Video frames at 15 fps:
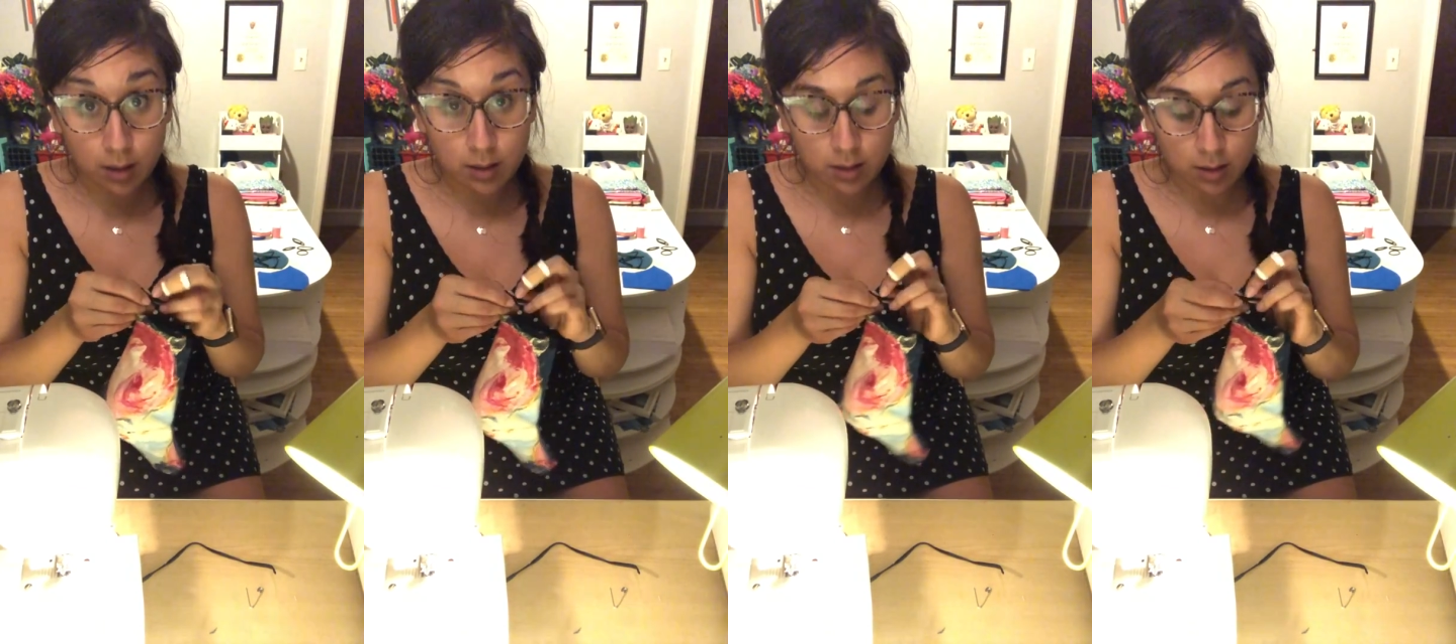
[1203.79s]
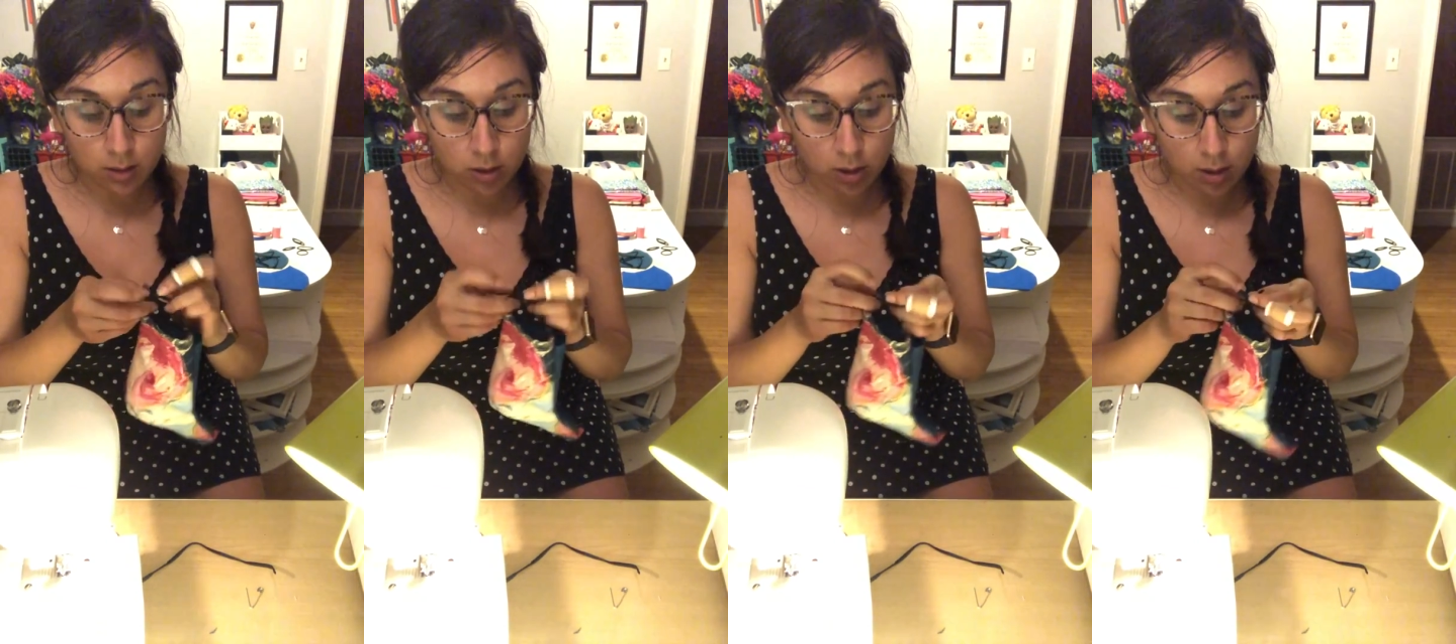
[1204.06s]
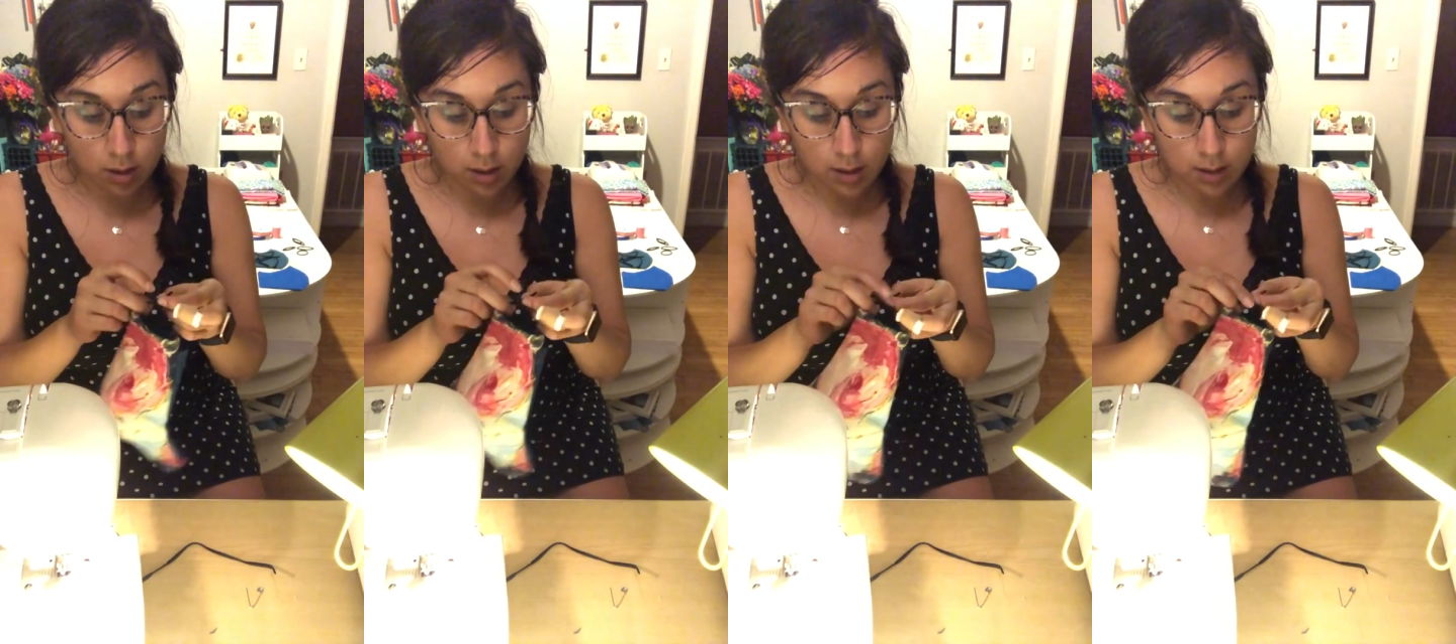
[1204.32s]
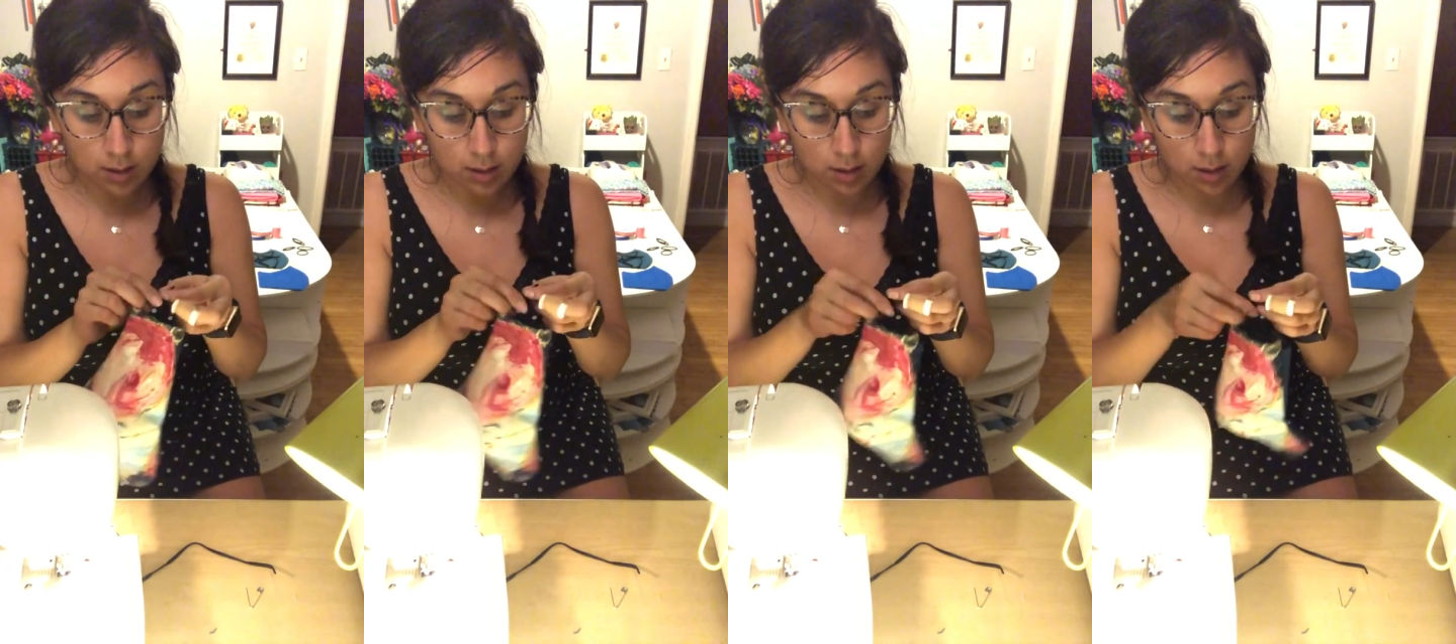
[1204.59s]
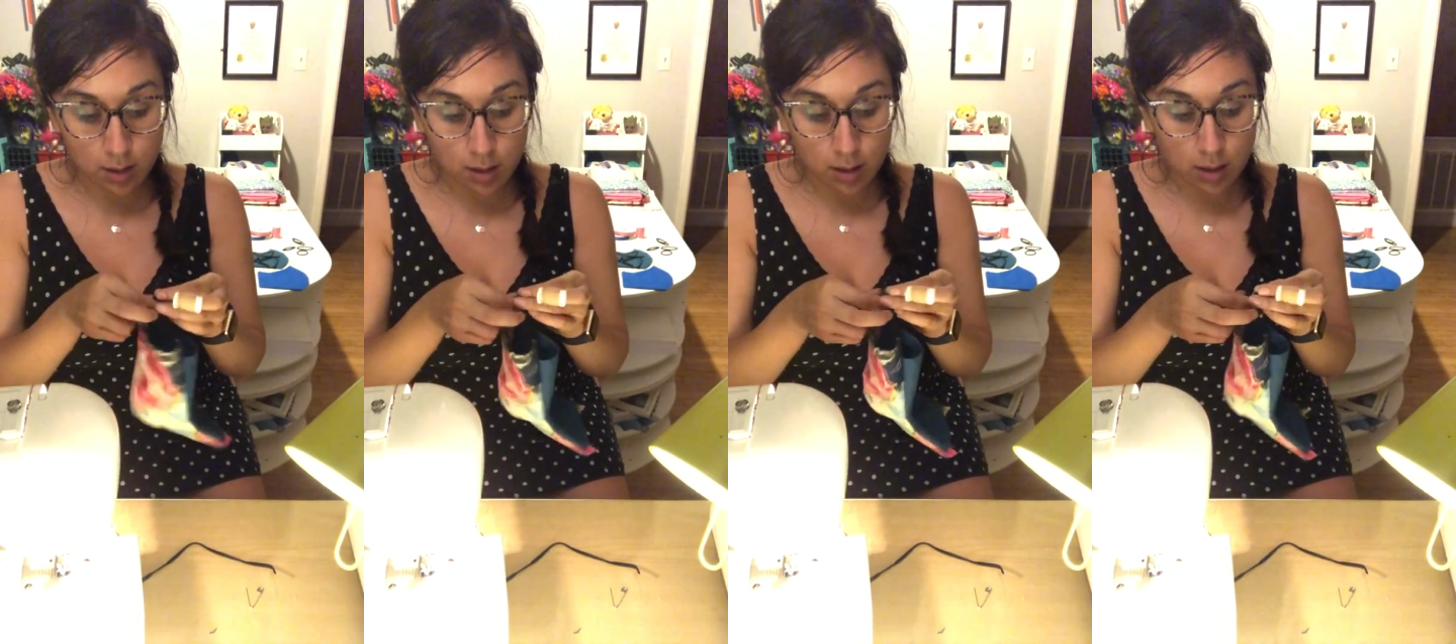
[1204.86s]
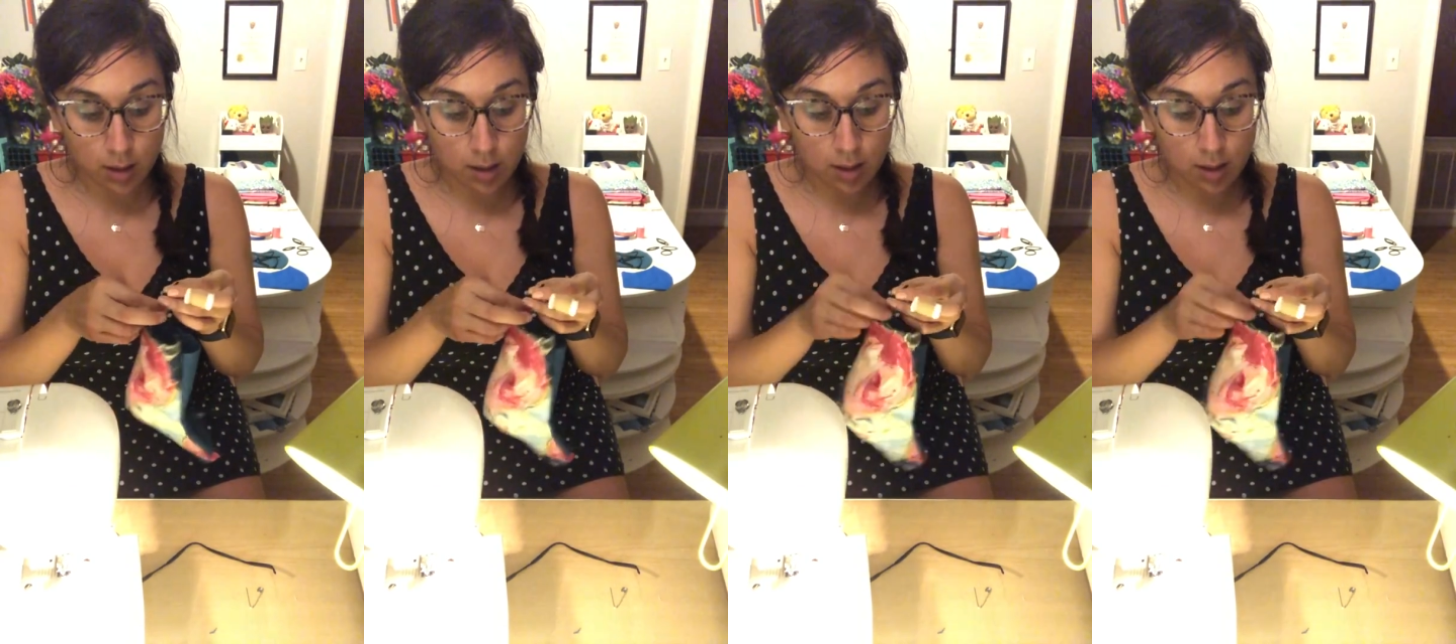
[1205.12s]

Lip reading: at stitching elastic,